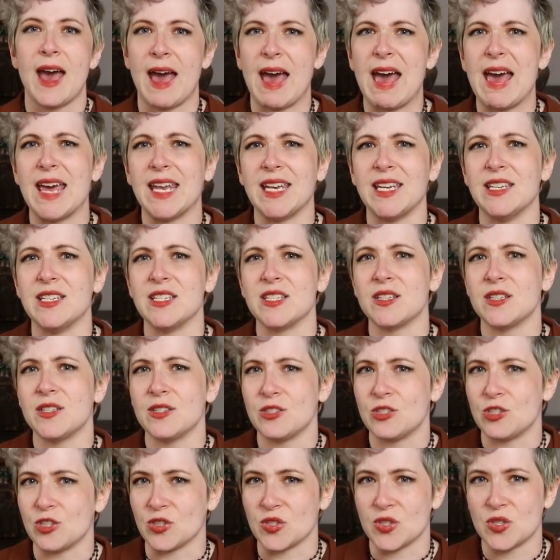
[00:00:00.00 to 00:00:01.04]
and
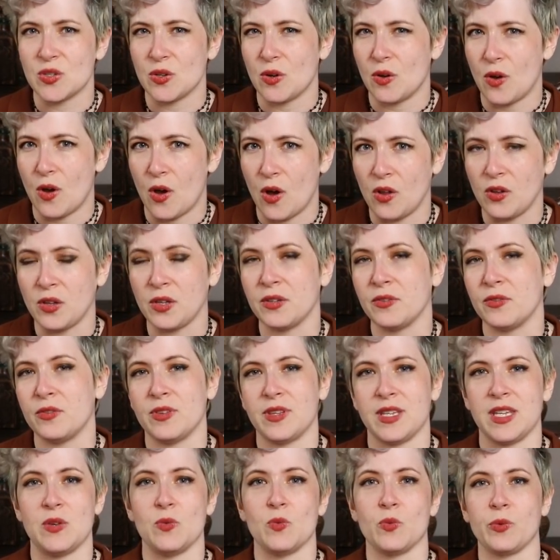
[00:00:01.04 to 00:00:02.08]
just all
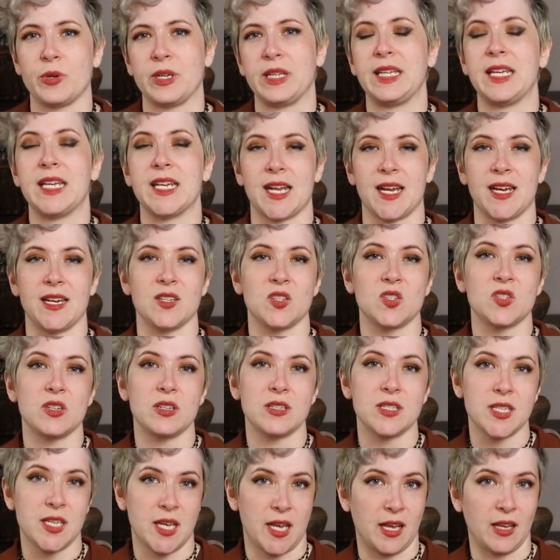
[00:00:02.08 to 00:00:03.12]
of the really nice
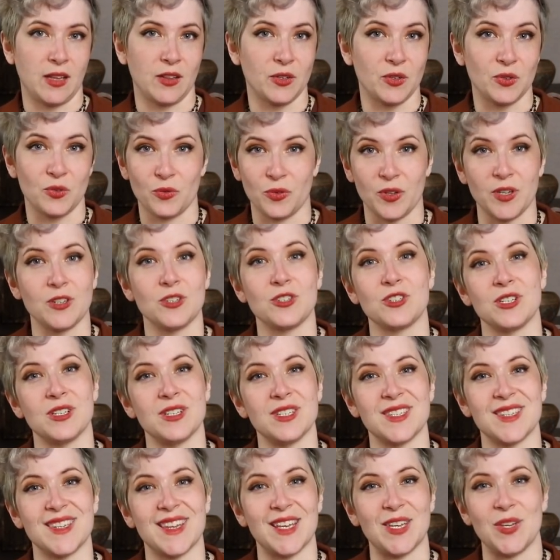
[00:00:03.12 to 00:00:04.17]
tailored
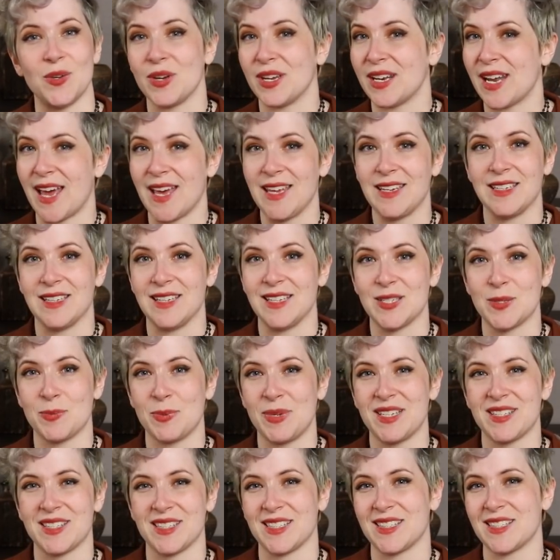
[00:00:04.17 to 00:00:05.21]
finishes that you can add to these
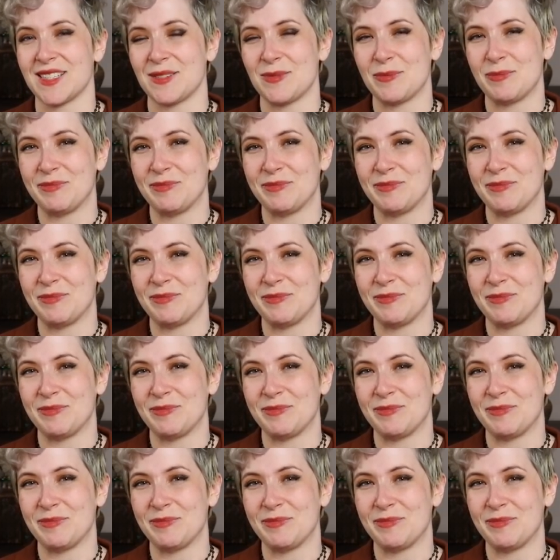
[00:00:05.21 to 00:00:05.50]
pieces.